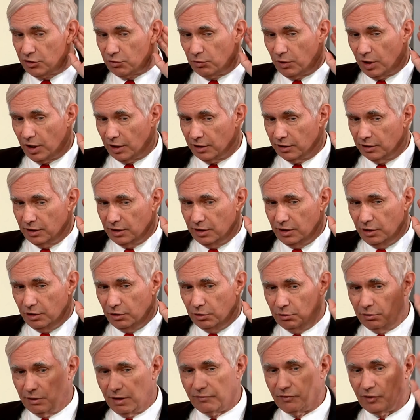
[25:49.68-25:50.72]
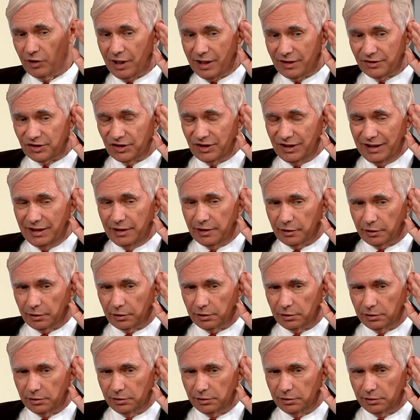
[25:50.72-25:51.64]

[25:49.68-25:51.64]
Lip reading: one, whoever has an ear,